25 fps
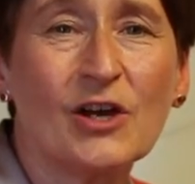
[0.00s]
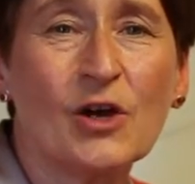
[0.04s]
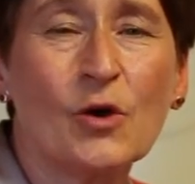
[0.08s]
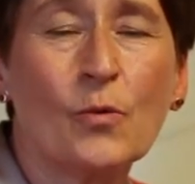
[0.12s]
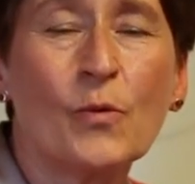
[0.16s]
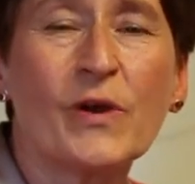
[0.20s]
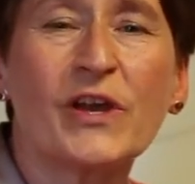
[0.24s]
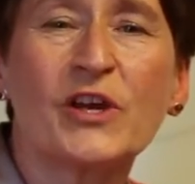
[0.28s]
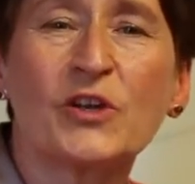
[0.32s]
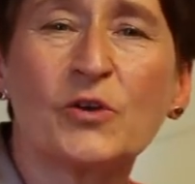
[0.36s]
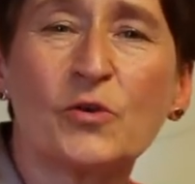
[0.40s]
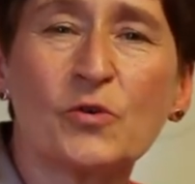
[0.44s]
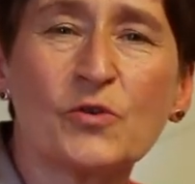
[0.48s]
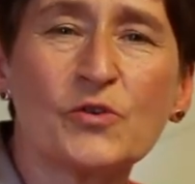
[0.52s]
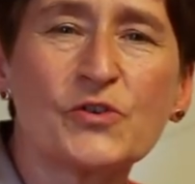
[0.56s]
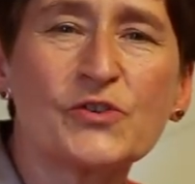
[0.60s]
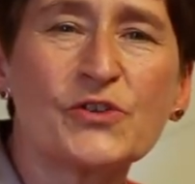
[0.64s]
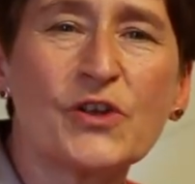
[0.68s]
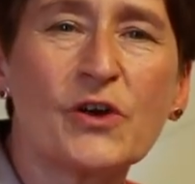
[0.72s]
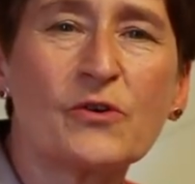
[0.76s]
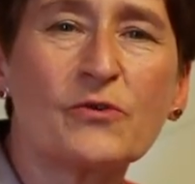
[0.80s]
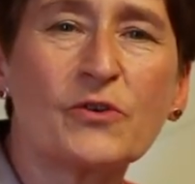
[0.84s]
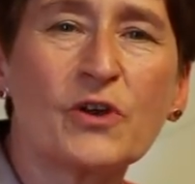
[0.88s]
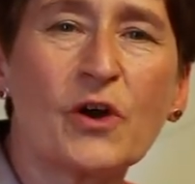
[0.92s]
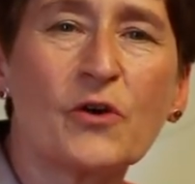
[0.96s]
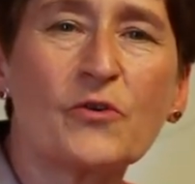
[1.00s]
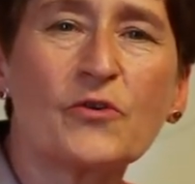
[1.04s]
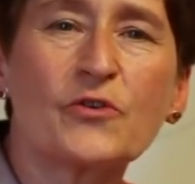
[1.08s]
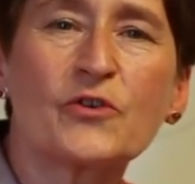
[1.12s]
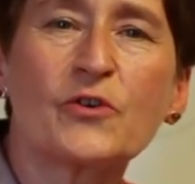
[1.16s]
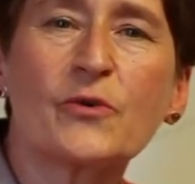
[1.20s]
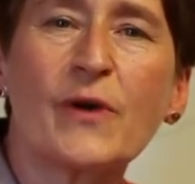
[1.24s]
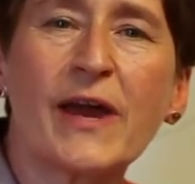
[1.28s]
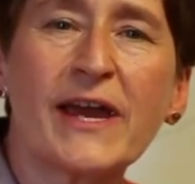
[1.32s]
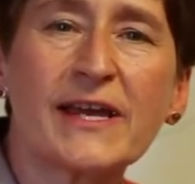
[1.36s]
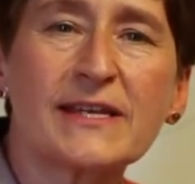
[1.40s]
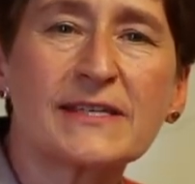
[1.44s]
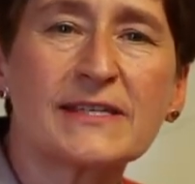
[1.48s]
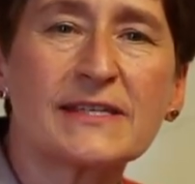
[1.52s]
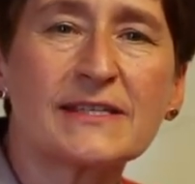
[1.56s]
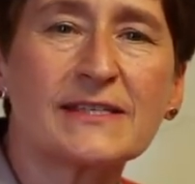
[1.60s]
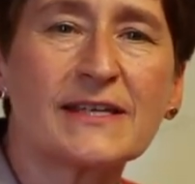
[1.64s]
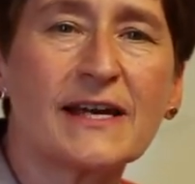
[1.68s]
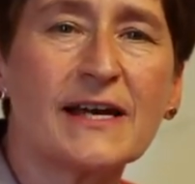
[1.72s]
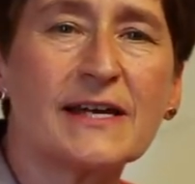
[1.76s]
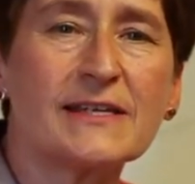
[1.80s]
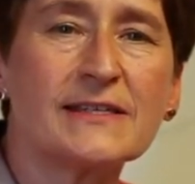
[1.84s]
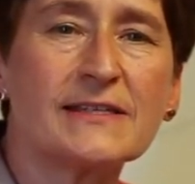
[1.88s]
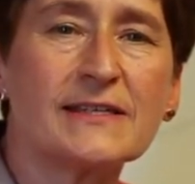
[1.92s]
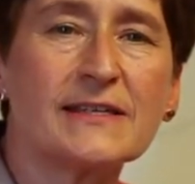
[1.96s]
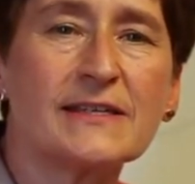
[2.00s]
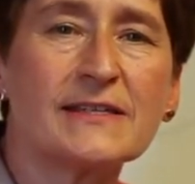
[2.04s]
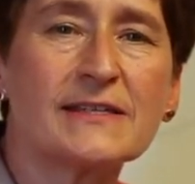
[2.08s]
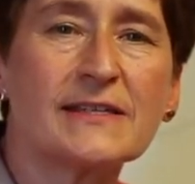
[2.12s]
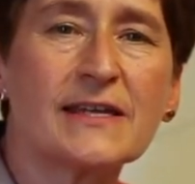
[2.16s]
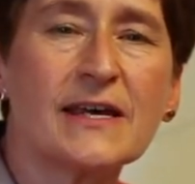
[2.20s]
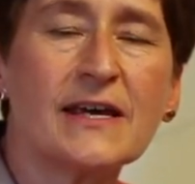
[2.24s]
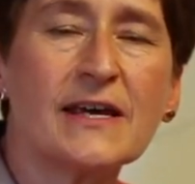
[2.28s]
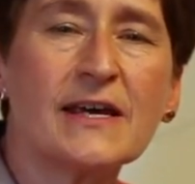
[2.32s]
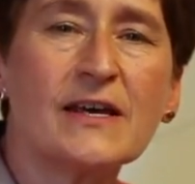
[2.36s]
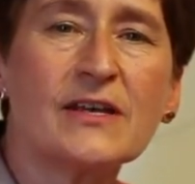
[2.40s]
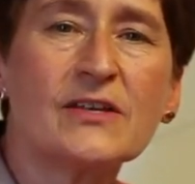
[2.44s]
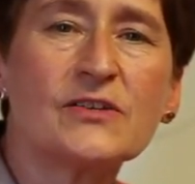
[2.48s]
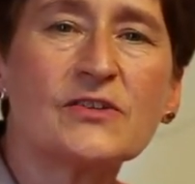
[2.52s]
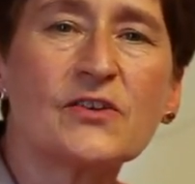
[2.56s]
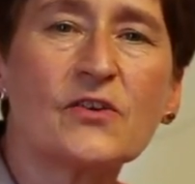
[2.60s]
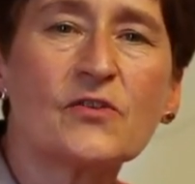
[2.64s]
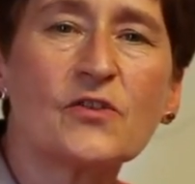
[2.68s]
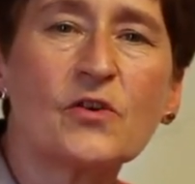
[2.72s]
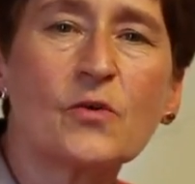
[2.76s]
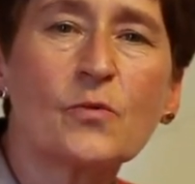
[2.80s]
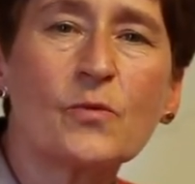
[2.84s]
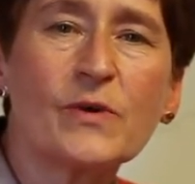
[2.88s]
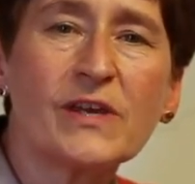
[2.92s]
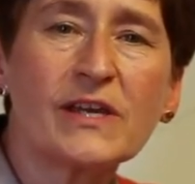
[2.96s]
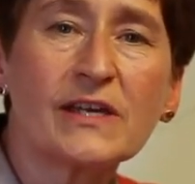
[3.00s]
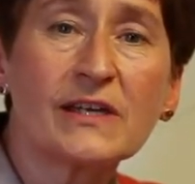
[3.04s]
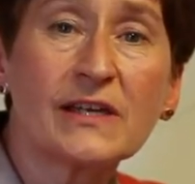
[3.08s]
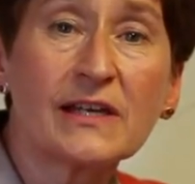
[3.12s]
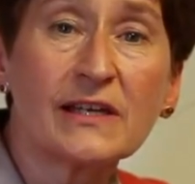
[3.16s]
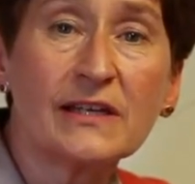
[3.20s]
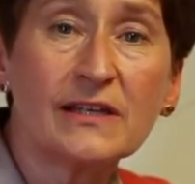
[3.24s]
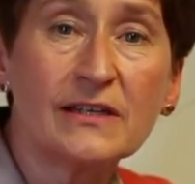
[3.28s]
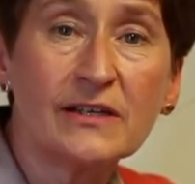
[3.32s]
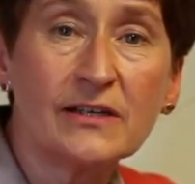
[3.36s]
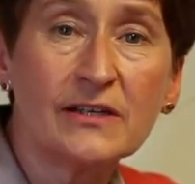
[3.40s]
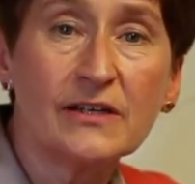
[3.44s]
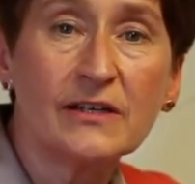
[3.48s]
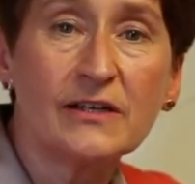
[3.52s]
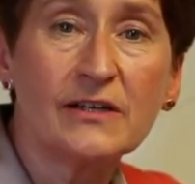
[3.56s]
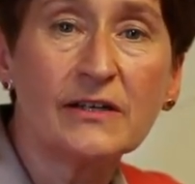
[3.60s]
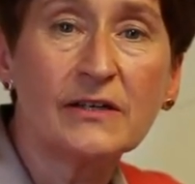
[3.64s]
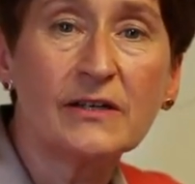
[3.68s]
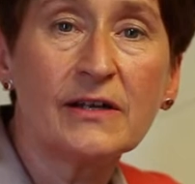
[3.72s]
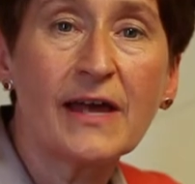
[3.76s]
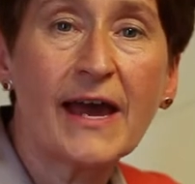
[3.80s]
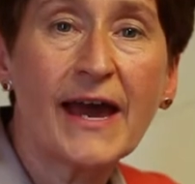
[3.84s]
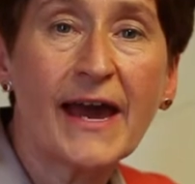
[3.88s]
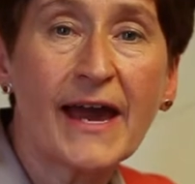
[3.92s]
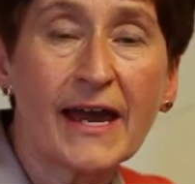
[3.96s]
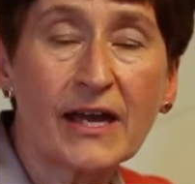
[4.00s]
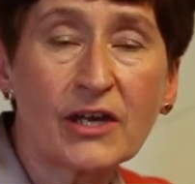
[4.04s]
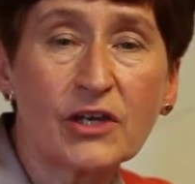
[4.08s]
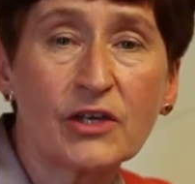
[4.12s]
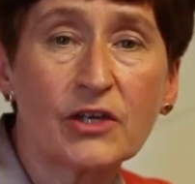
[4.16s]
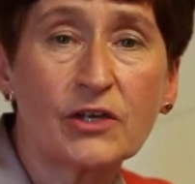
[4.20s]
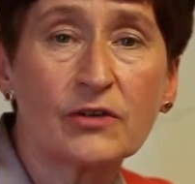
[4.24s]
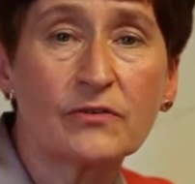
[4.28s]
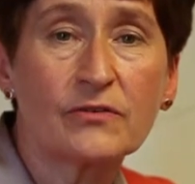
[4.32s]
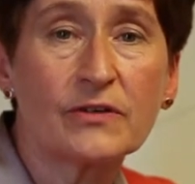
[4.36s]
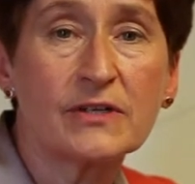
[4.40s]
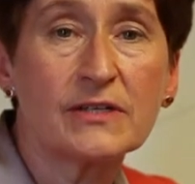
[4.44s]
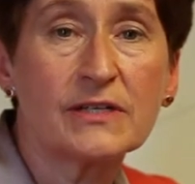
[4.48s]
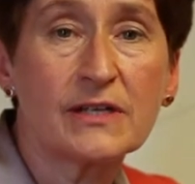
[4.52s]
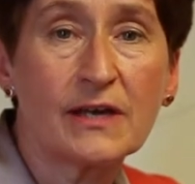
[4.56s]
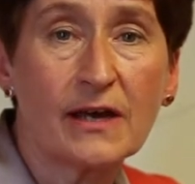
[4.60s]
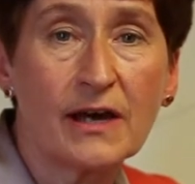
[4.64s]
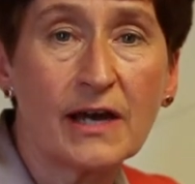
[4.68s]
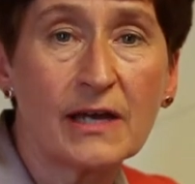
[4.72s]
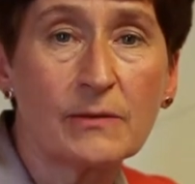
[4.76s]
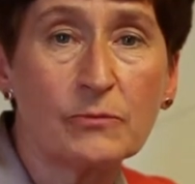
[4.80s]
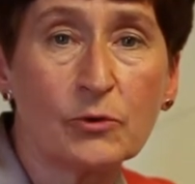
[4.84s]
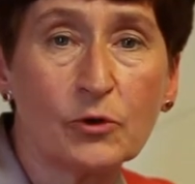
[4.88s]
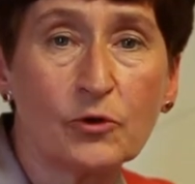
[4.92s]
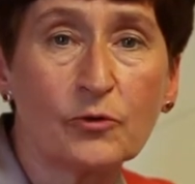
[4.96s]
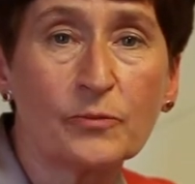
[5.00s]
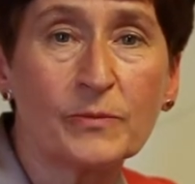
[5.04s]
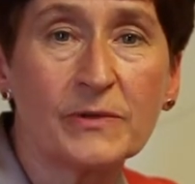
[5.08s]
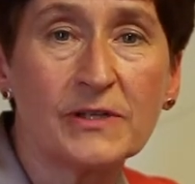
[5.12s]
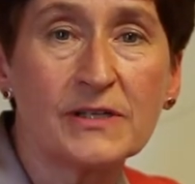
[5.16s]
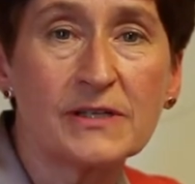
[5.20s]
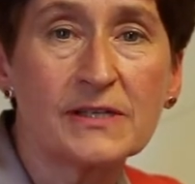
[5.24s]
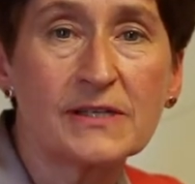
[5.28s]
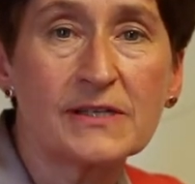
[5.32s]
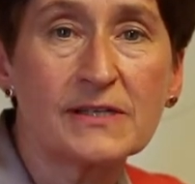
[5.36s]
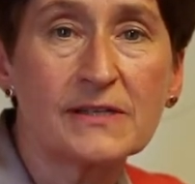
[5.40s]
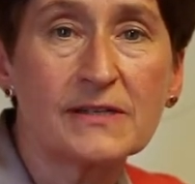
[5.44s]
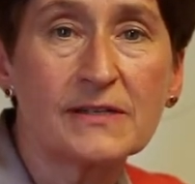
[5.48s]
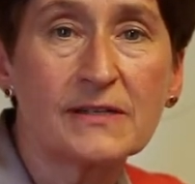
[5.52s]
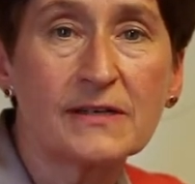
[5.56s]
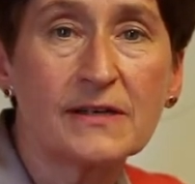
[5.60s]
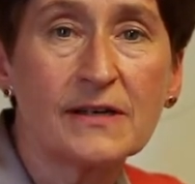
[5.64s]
we can also go through exercises so that we can learn accurate eye movements.